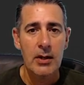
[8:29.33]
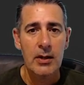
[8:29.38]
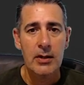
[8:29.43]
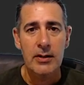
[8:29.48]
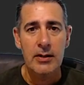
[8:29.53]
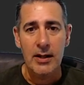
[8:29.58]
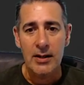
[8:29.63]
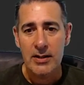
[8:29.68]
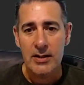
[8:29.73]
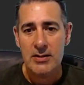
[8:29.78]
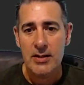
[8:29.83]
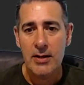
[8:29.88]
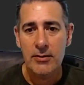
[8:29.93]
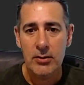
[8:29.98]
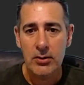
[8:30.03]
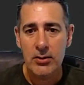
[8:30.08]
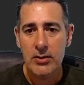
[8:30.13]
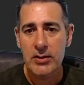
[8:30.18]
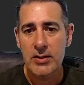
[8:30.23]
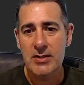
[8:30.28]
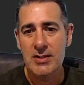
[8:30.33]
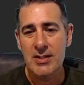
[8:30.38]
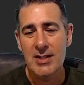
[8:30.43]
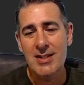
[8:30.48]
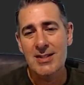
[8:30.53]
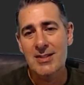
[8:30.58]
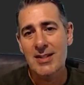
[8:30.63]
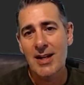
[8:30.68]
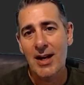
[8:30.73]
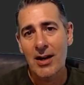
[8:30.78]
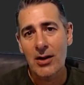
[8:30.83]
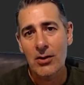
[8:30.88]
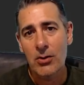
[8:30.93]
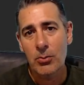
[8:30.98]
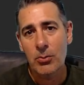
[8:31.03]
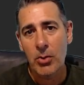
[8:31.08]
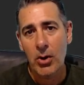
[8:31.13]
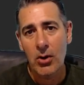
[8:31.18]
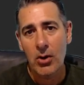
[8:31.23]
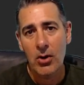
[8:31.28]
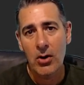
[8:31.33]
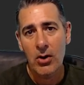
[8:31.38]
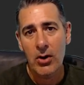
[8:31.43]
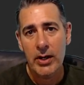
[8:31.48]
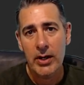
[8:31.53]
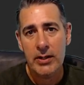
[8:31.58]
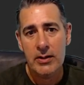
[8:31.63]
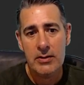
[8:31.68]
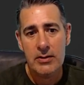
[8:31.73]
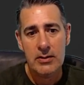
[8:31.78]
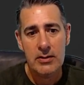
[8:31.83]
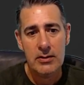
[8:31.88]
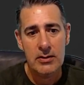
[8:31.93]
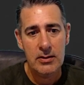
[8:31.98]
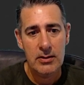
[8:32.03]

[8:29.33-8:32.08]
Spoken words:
Now let's have a look at the detail behind